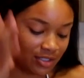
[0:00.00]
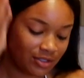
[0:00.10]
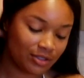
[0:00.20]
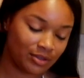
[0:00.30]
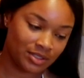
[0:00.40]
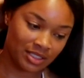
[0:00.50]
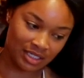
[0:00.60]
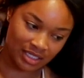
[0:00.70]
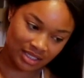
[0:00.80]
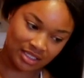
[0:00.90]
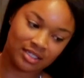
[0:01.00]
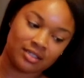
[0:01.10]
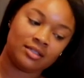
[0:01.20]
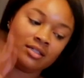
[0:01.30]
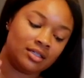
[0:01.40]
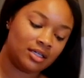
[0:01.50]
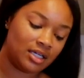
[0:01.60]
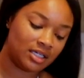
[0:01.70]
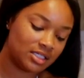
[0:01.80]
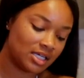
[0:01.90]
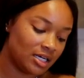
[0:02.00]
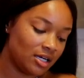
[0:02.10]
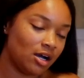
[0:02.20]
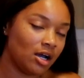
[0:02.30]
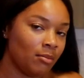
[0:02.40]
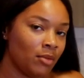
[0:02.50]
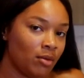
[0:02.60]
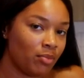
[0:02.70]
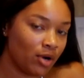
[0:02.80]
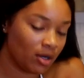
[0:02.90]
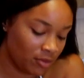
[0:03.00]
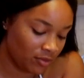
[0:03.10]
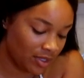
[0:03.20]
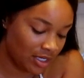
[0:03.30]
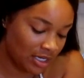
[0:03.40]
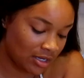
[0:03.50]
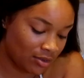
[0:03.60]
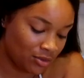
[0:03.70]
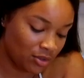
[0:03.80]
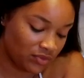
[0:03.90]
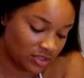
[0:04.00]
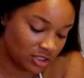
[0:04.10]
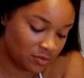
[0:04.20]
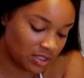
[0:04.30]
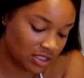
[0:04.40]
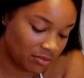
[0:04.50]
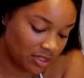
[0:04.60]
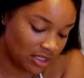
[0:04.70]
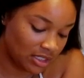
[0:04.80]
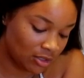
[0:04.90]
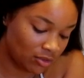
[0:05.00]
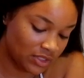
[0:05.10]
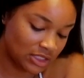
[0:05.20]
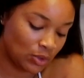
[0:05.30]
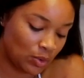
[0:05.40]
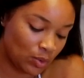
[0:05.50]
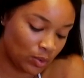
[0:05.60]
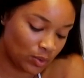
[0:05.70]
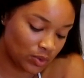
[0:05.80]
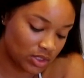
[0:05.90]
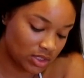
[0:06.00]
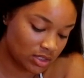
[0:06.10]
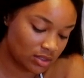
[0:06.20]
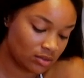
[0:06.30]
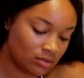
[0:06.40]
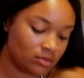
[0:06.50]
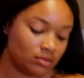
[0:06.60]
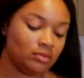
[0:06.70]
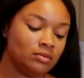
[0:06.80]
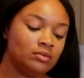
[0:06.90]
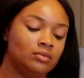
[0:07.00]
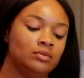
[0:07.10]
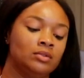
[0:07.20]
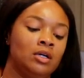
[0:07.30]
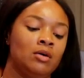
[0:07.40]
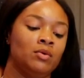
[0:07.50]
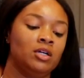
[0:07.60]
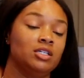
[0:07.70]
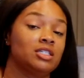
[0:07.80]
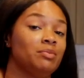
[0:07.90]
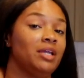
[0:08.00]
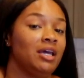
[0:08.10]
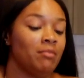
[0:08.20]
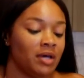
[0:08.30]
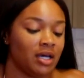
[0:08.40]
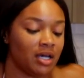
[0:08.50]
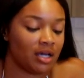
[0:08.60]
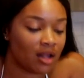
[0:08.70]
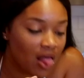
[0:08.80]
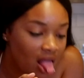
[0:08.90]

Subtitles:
here goes nothing. And it's kind of hot in my apartment right now. I don't know if it's just because I've been leaning over these noodles. I don't want it to sweat in my eye.